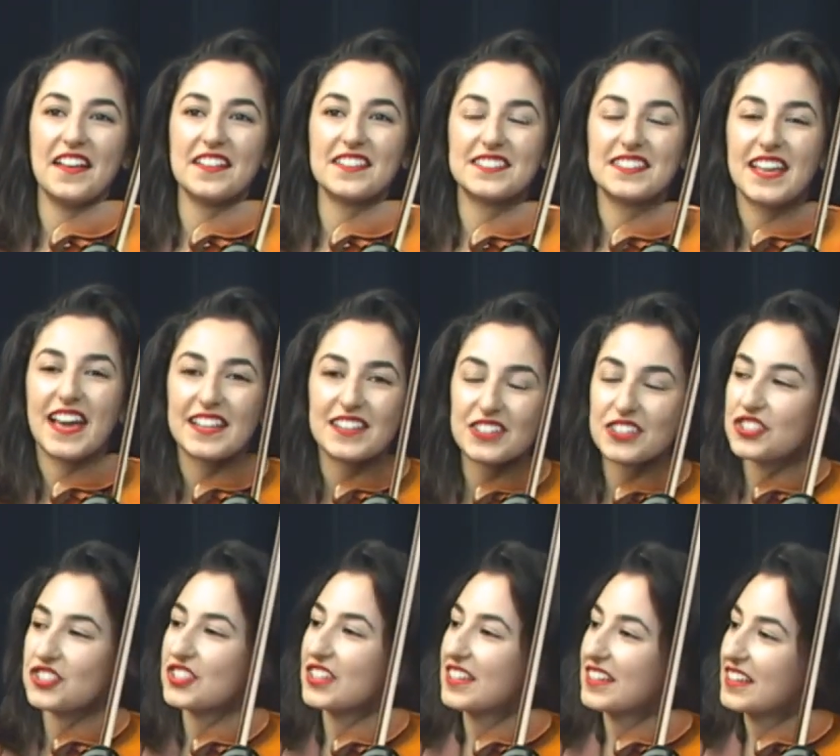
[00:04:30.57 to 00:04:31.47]

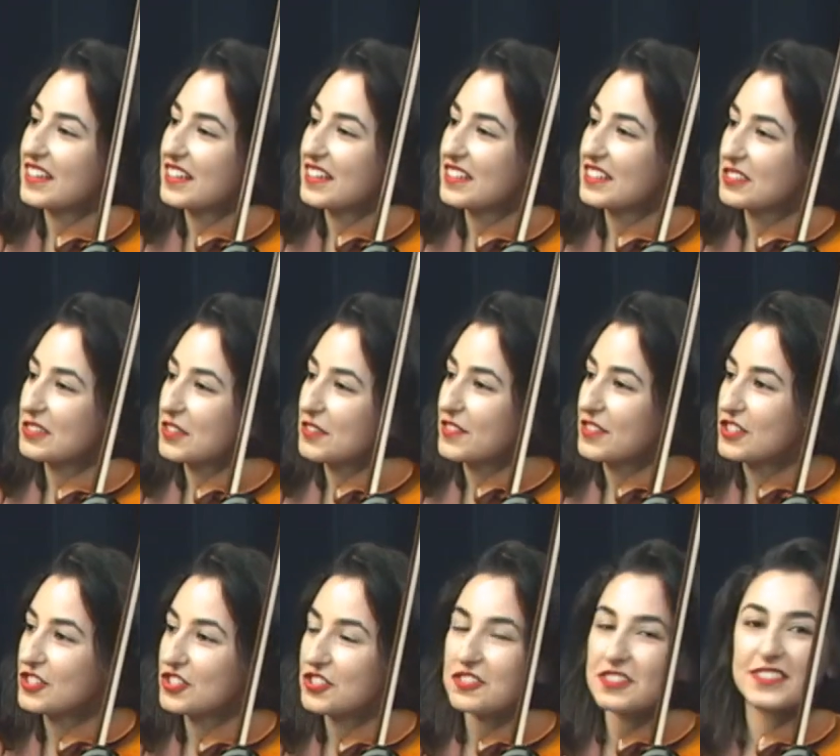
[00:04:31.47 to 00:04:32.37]
tension sort of
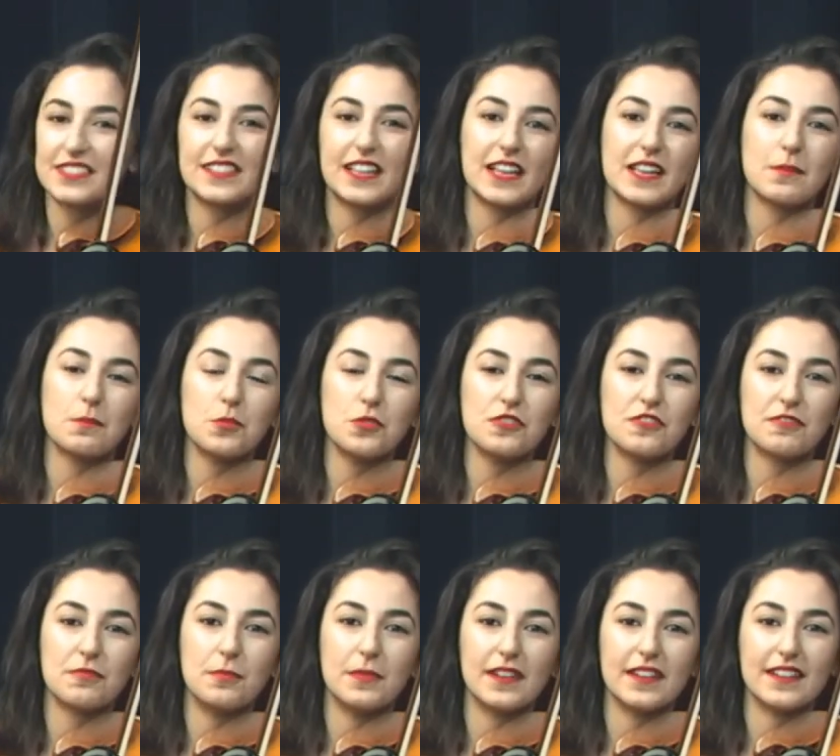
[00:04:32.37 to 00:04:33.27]
inducing
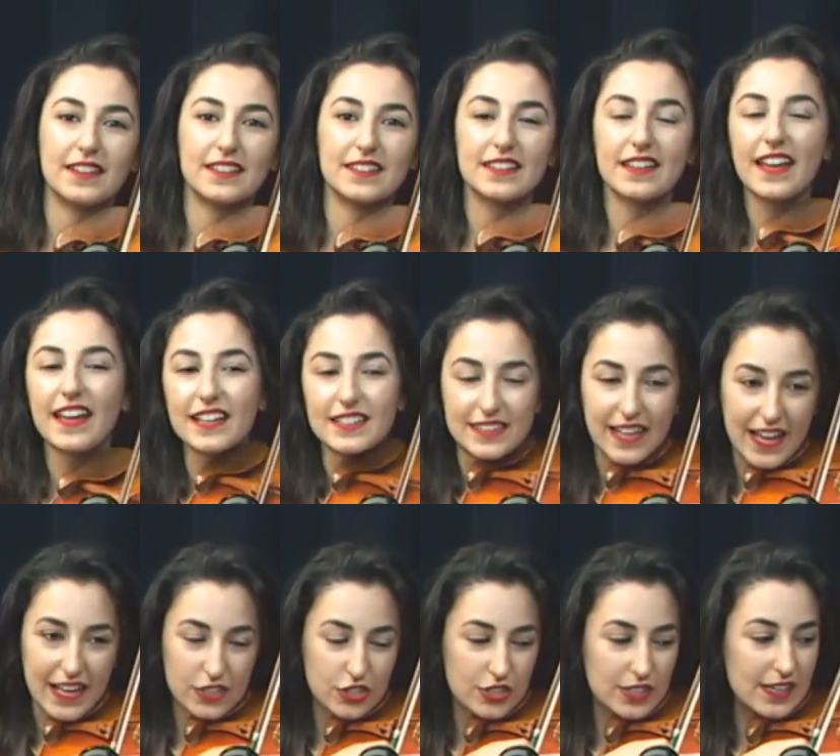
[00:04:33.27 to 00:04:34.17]
movement. It's
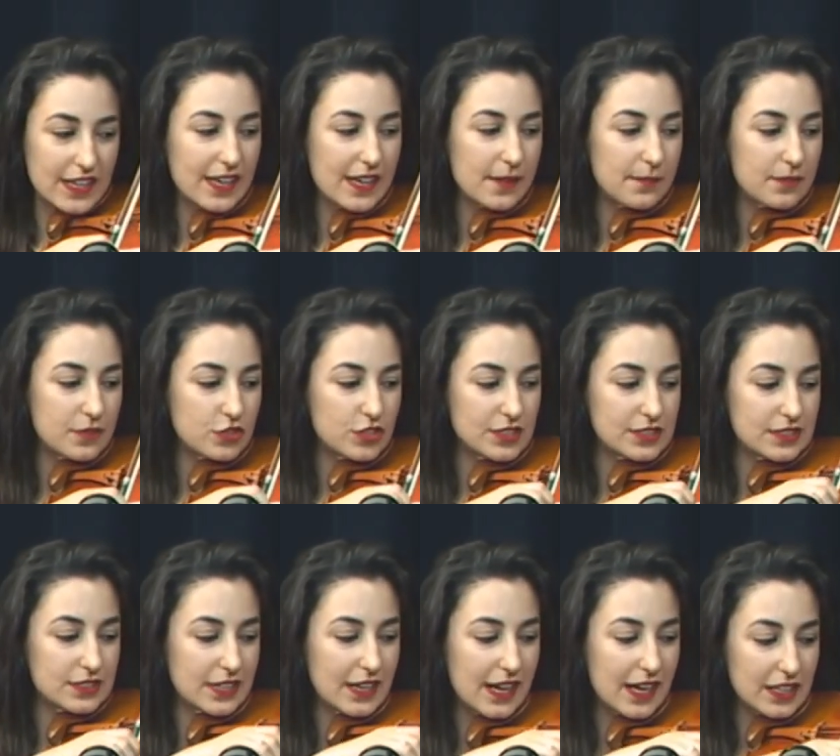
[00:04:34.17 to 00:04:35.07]
actually just
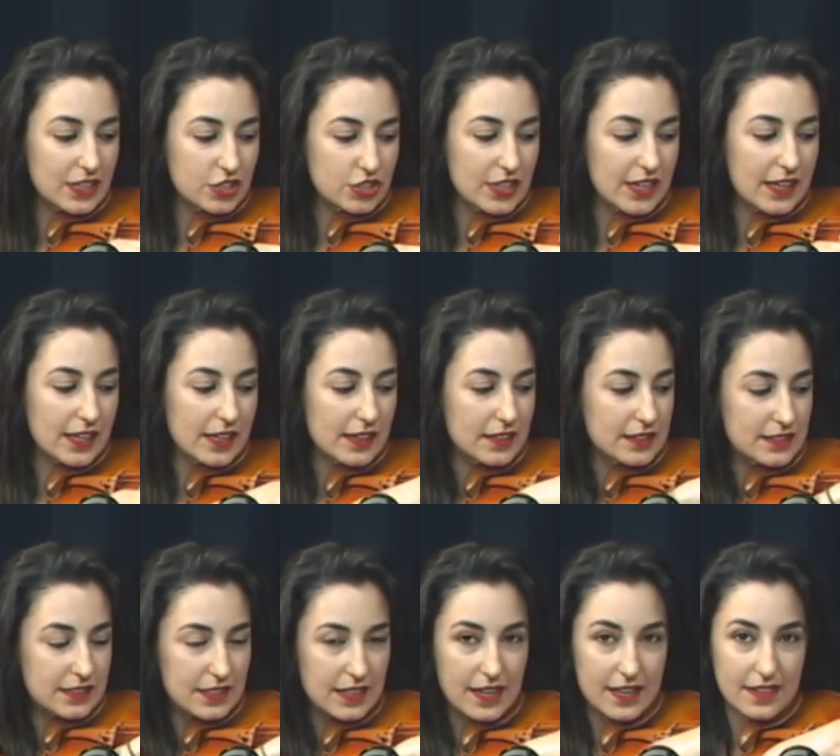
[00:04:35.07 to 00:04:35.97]
touching
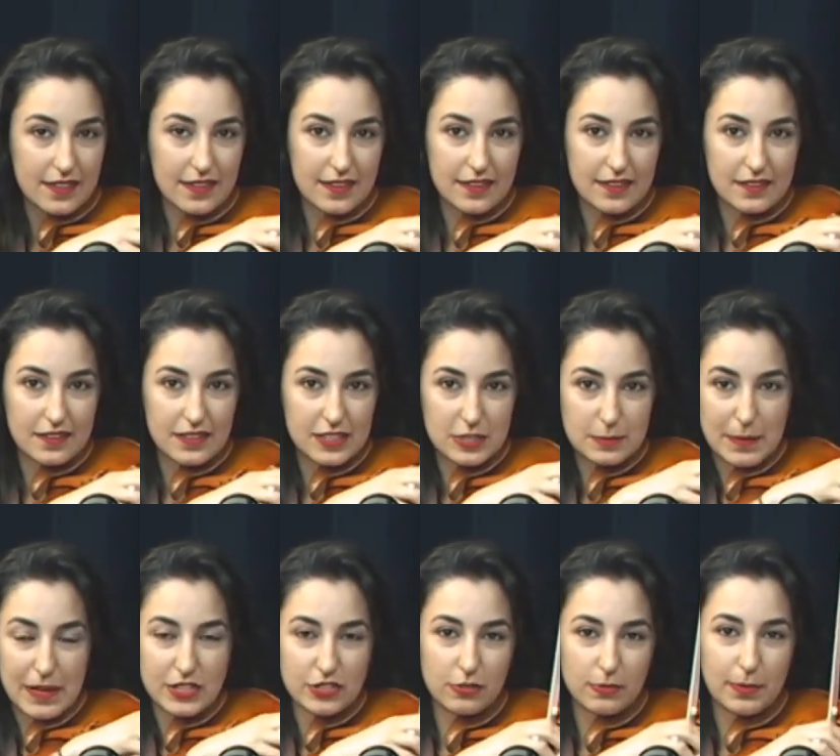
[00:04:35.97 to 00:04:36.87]
certain
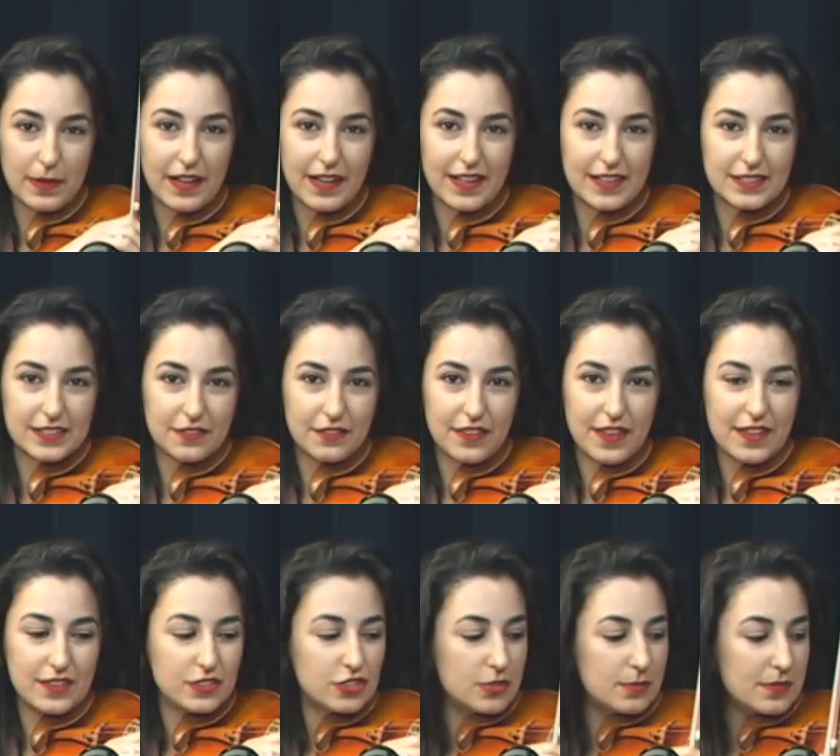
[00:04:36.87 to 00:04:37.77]
special parts of the
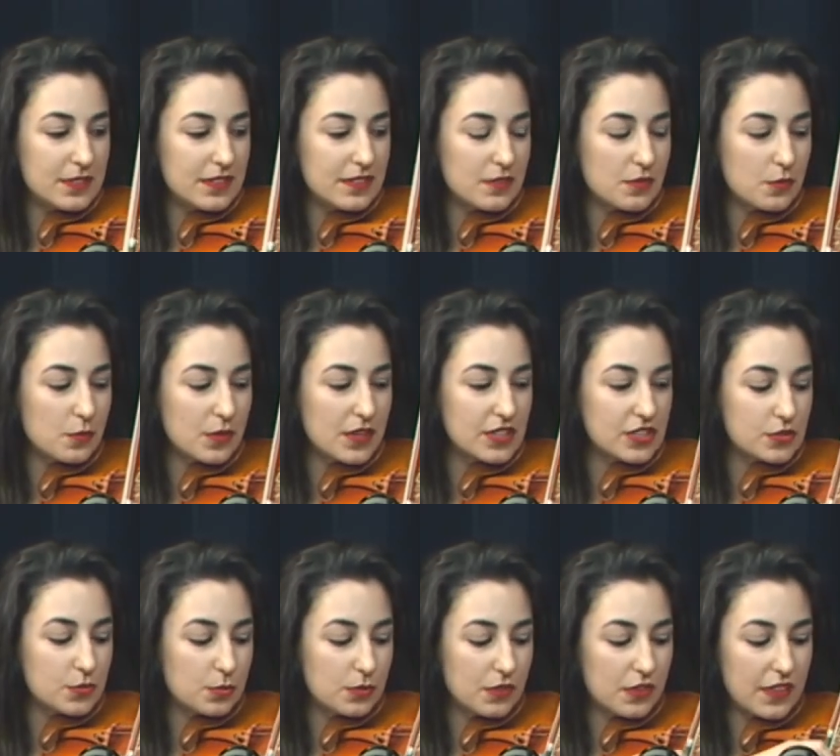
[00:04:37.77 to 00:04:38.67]
instrument,
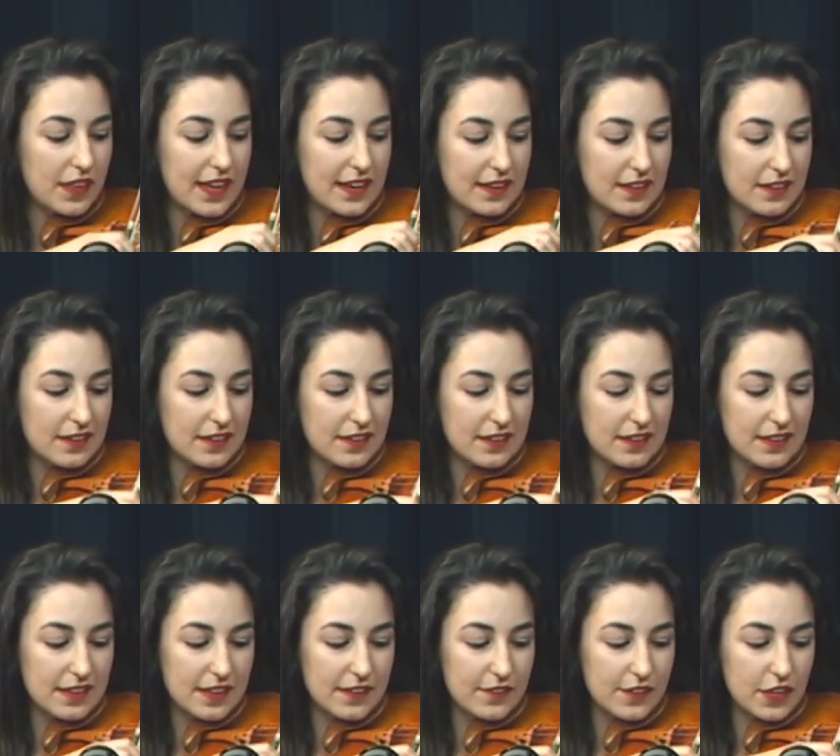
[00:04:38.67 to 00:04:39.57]
which will then
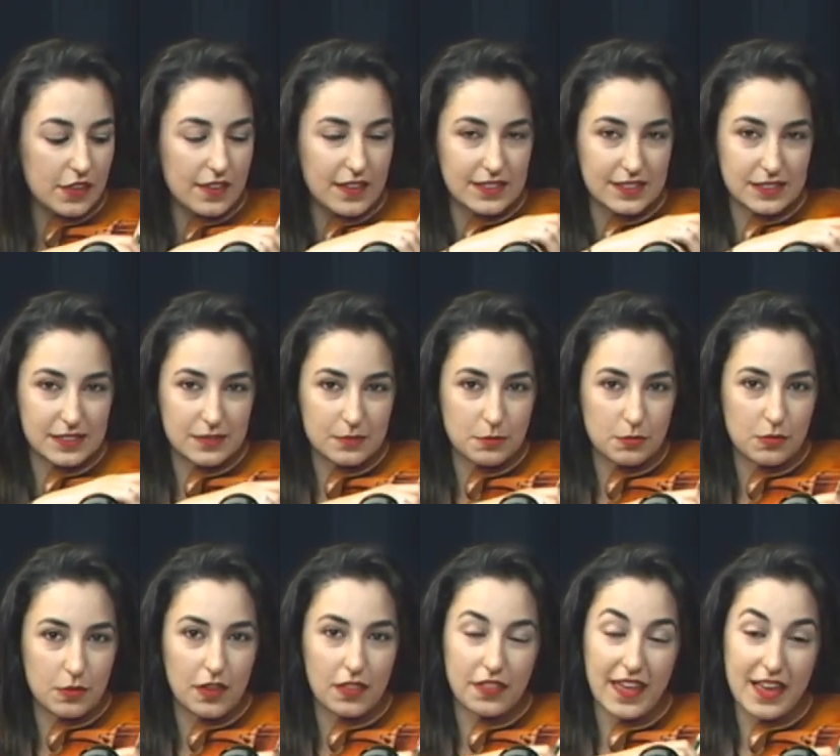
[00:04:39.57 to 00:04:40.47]
give you this,
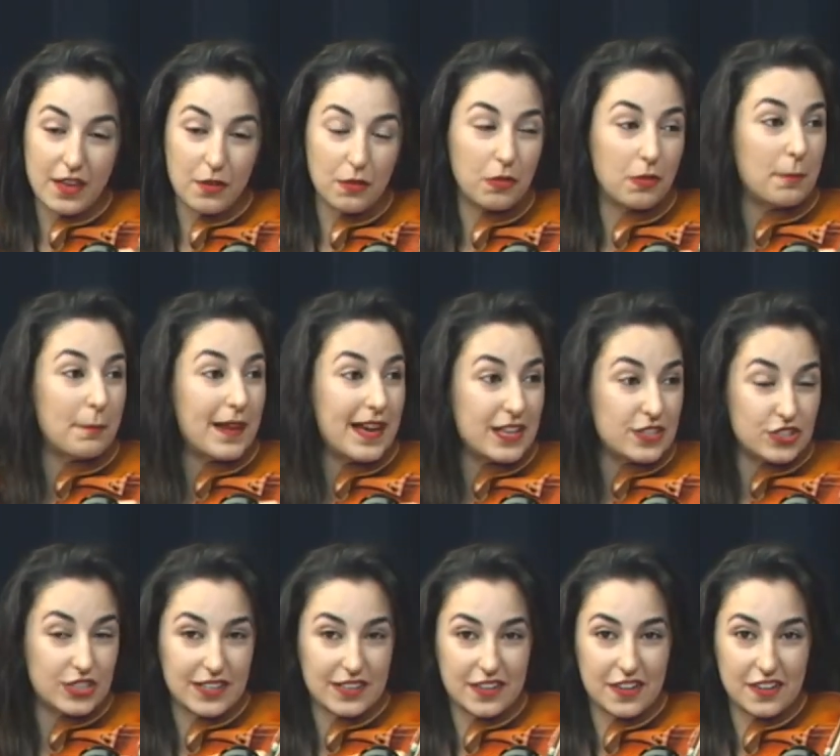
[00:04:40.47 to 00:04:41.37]
what they call
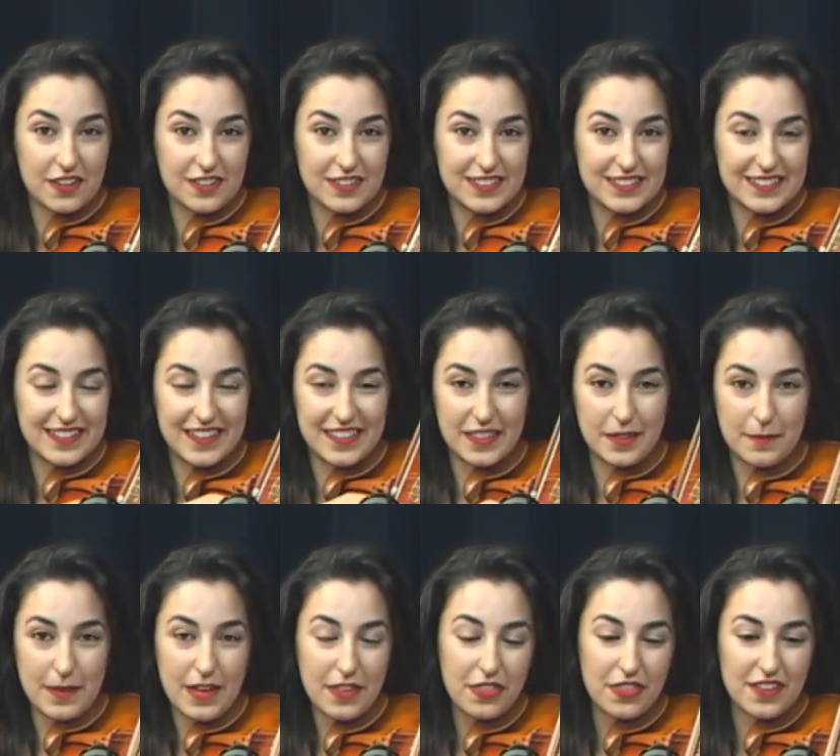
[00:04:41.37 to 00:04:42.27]
magic notes in the
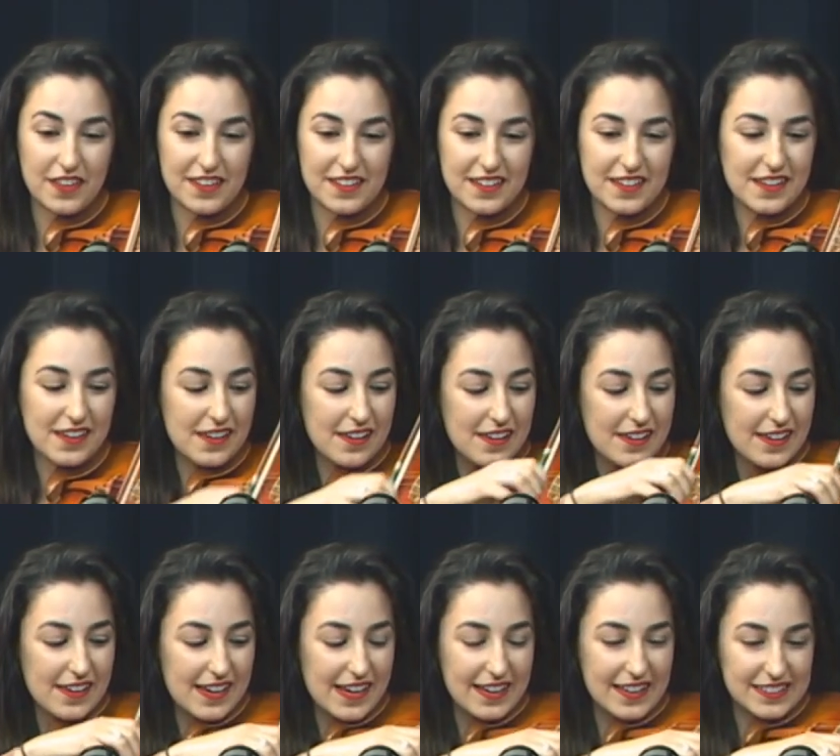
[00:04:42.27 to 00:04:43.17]
method.
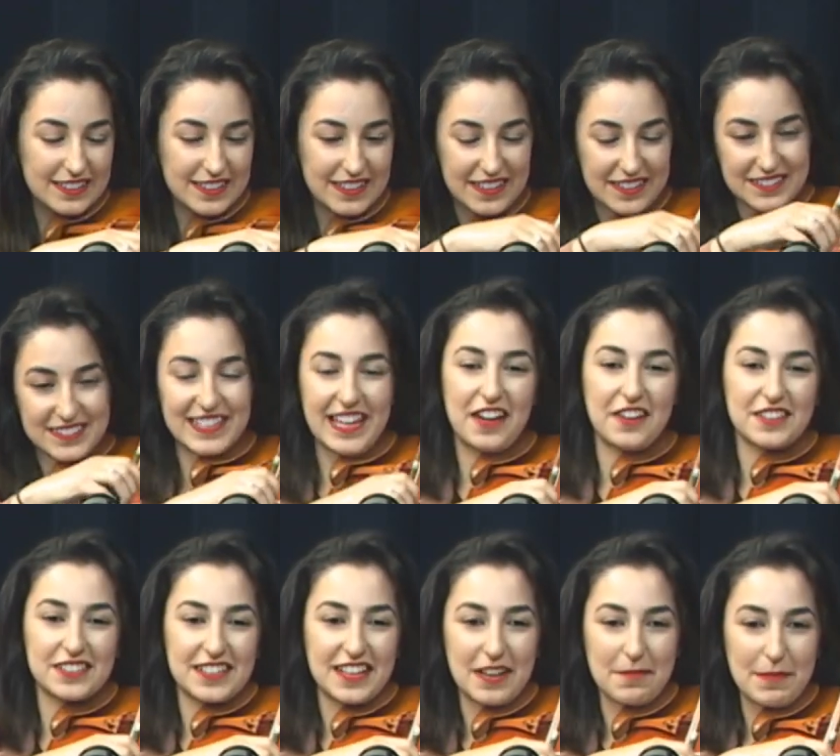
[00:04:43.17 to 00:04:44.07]
And it
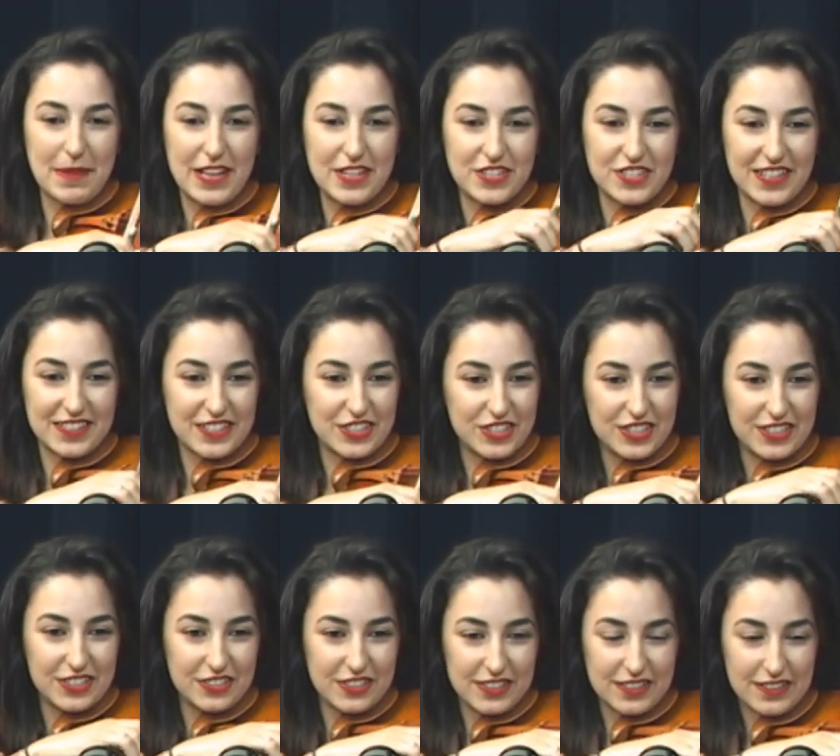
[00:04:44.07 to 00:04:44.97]
sounds like magic to
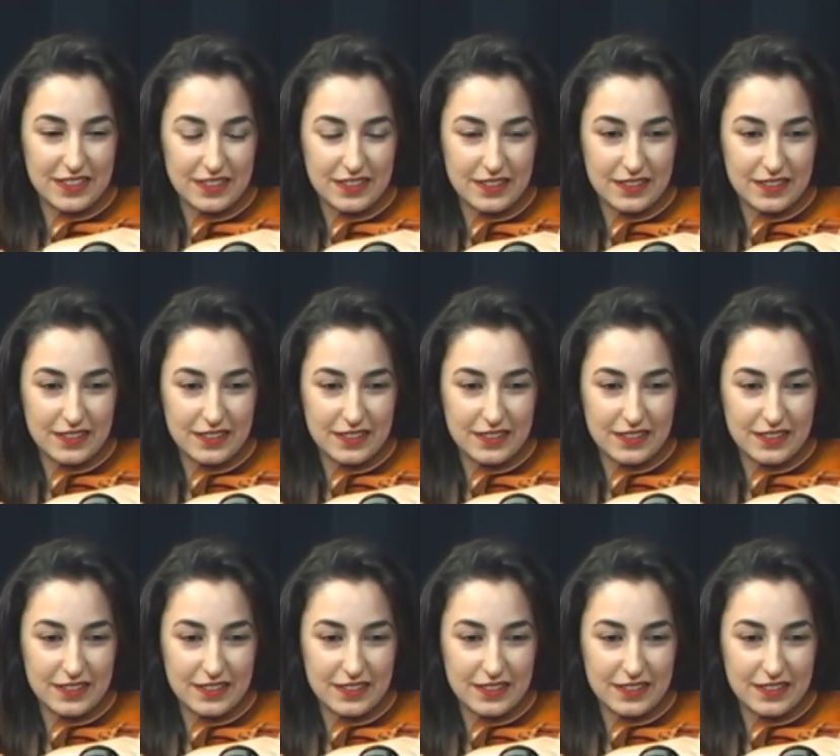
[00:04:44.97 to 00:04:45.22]
children.